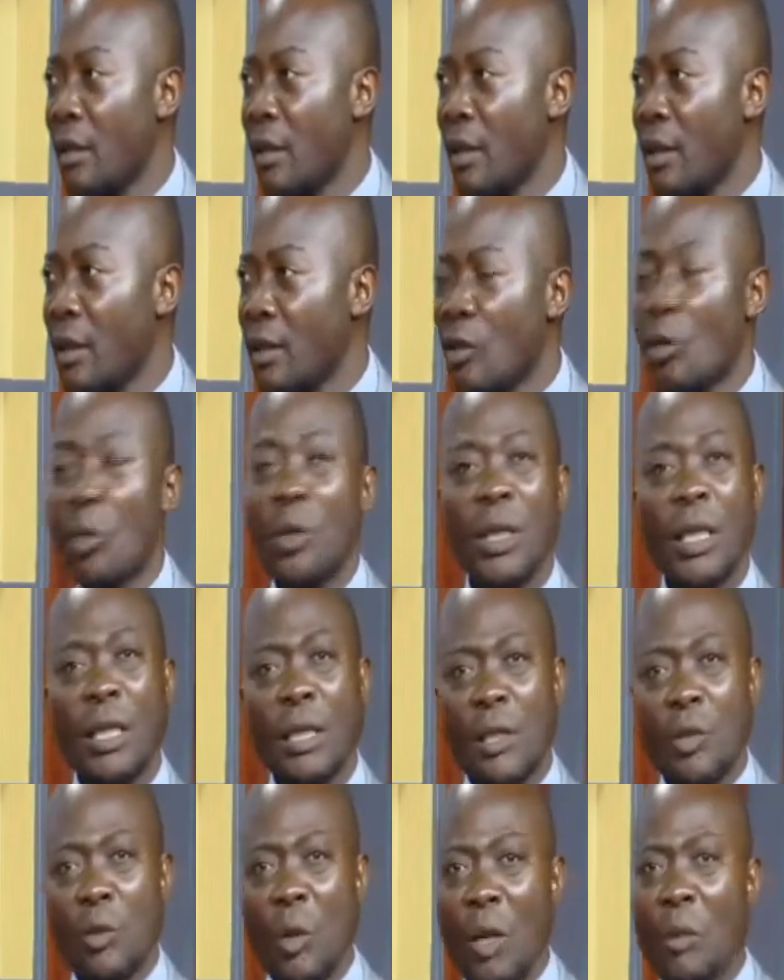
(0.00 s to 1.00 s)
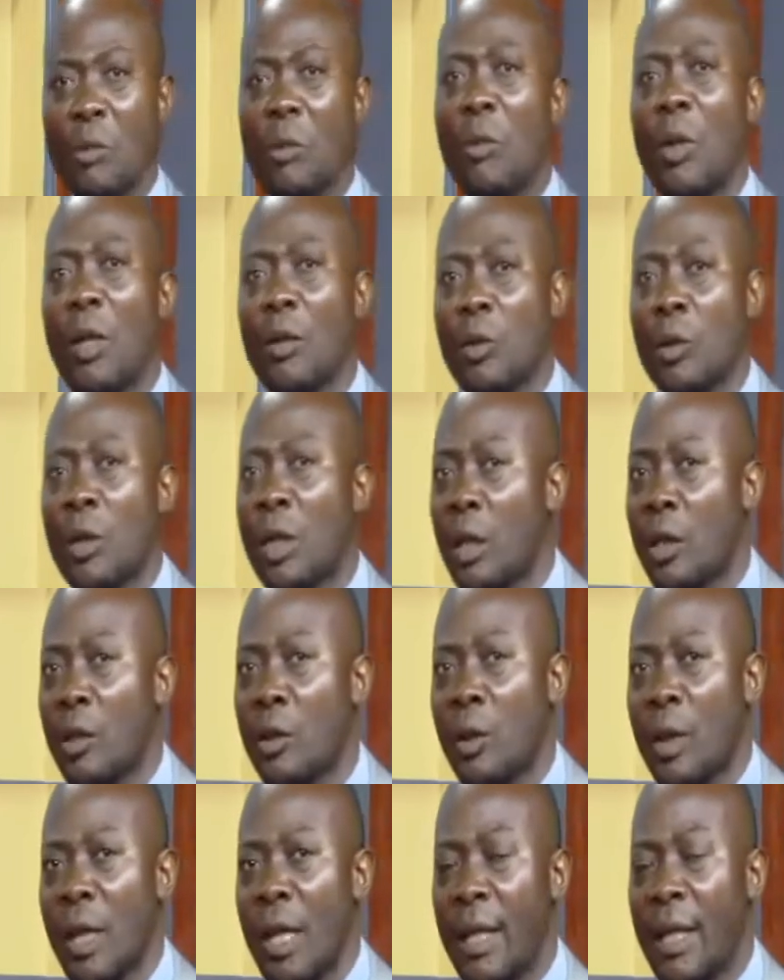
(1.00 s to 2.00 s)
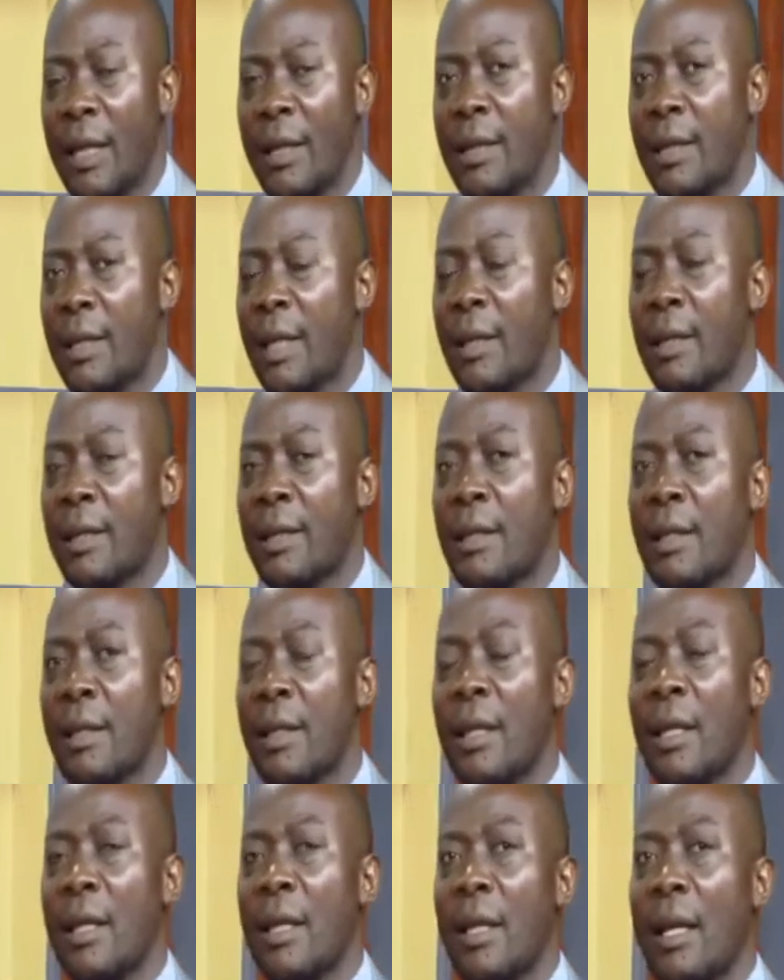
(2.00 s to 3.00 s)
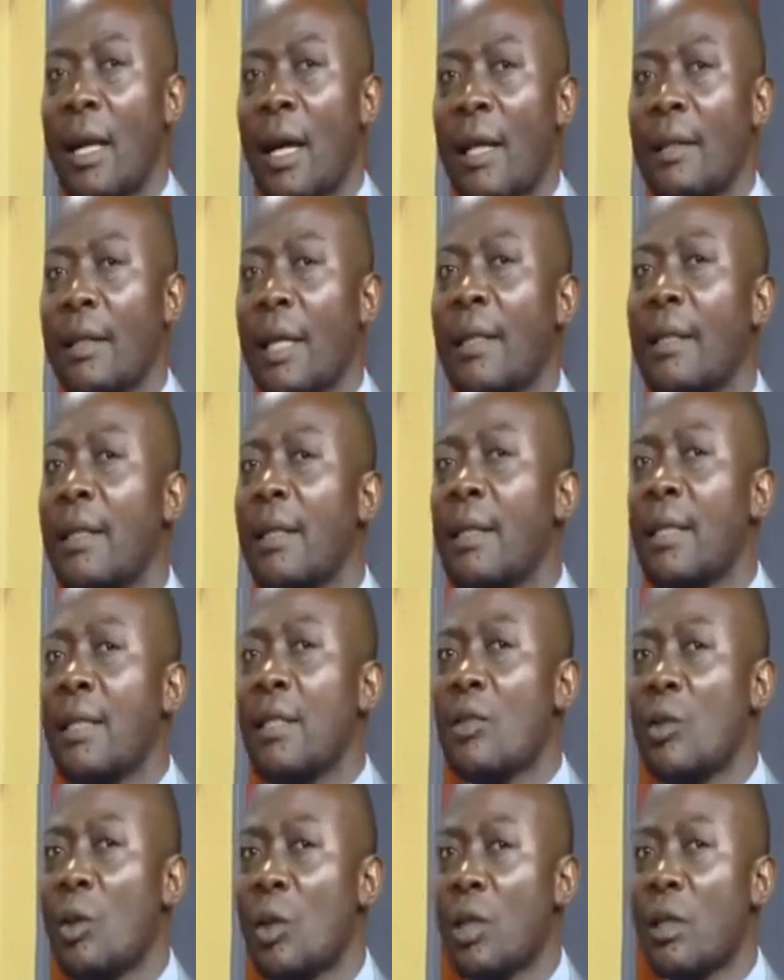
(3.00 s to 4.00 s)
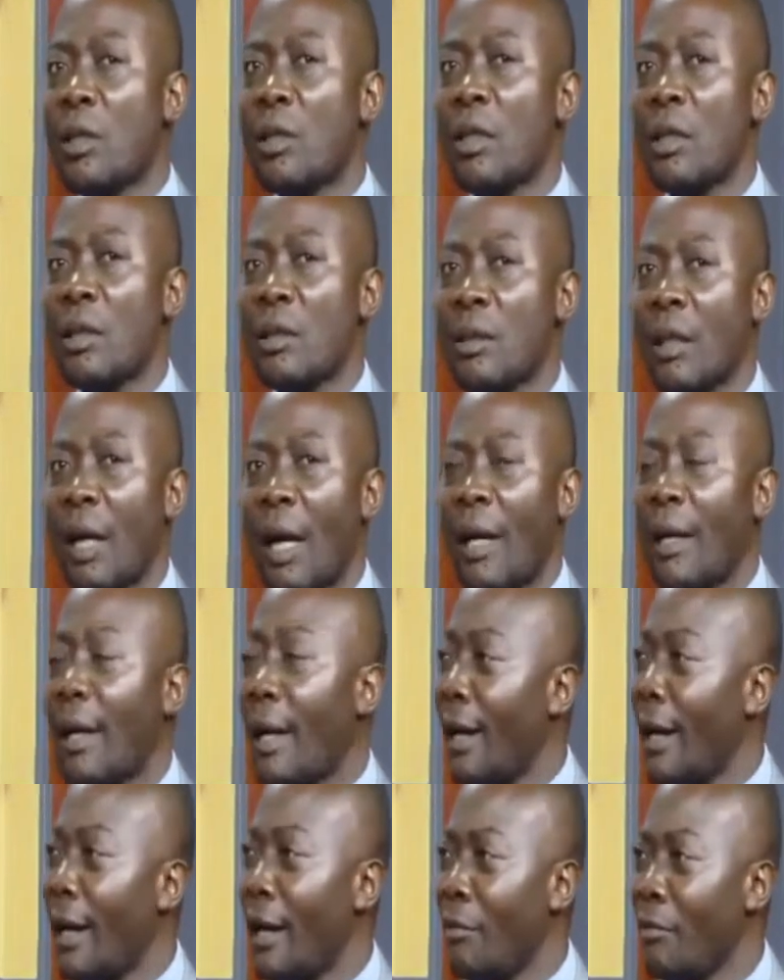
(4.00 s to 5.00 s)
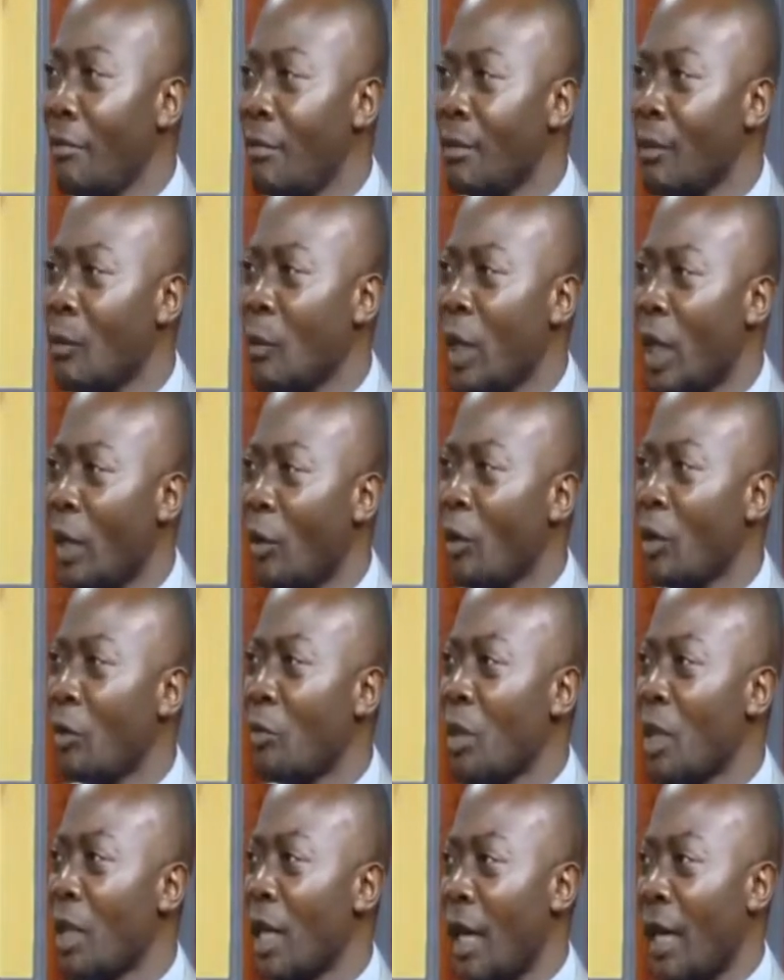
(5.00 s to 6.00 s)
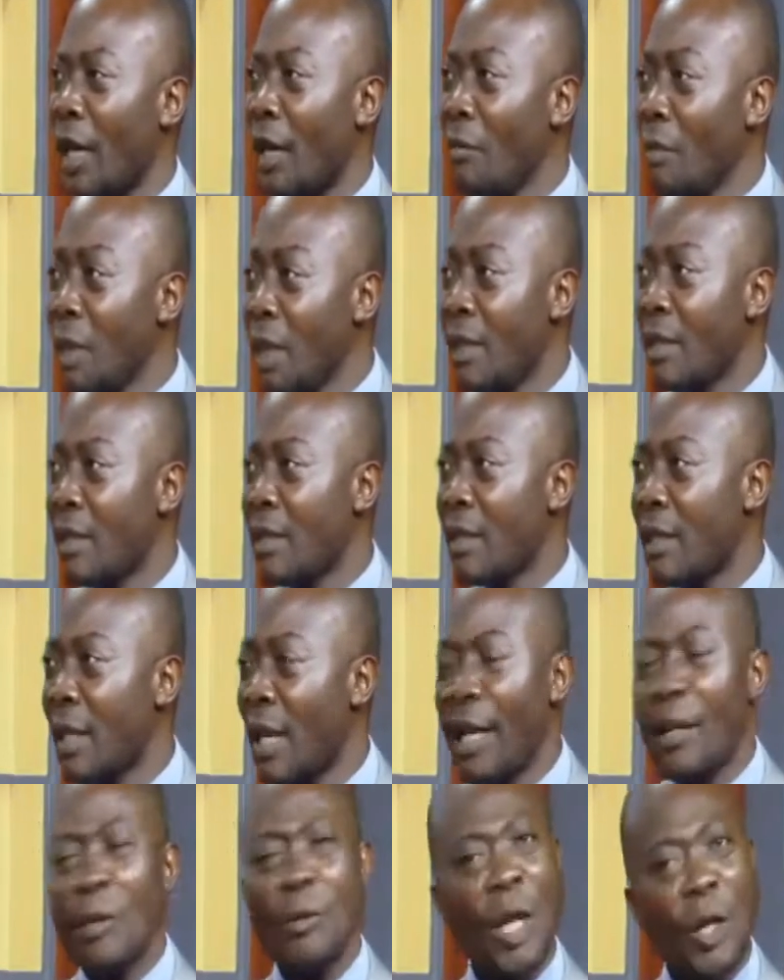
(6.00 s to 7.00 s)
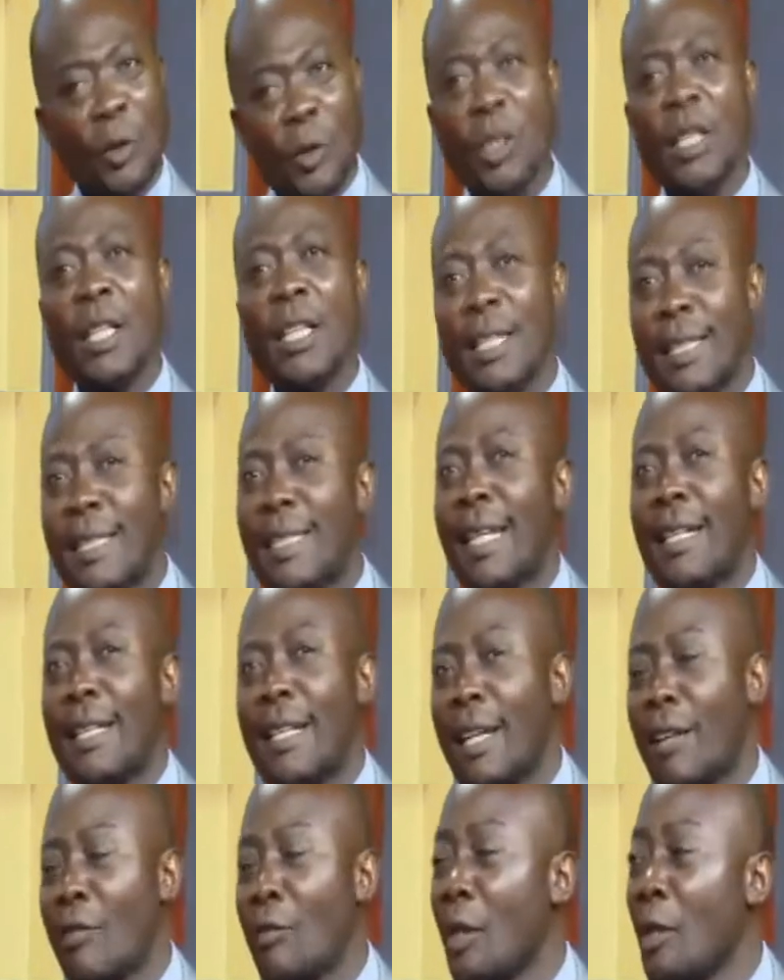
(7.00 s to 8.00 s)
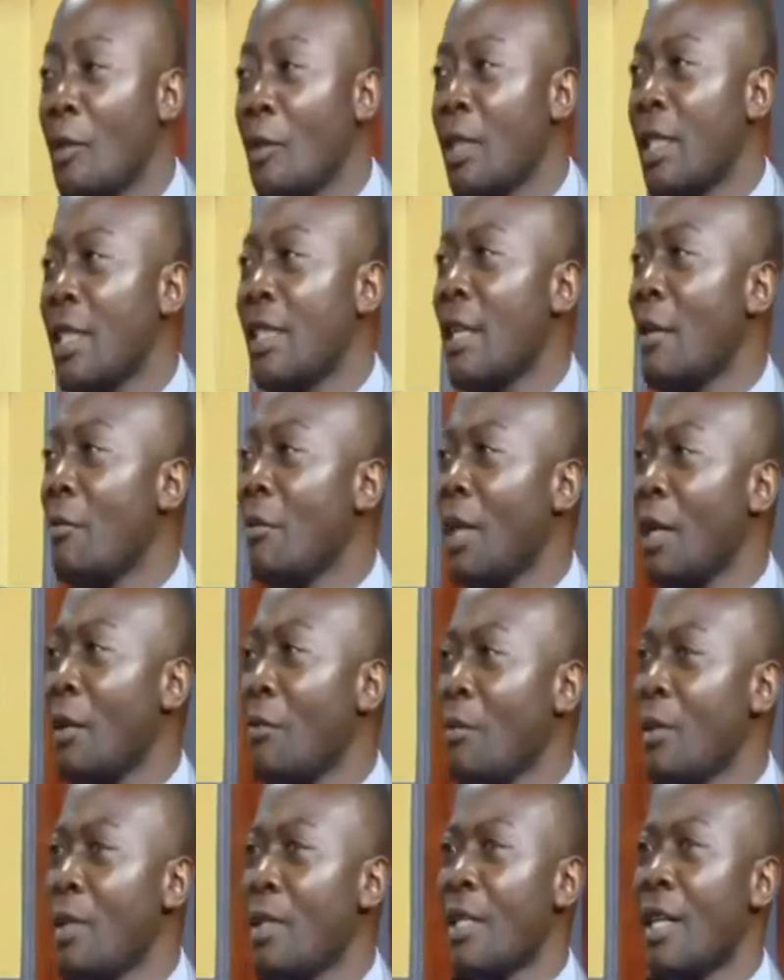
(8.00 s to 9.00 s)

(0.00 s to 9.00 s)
So this is what we want to tell Ugandans, that, and this is not an alarm. We are not being alarmists, and we are not lecturing government. You see, sometimes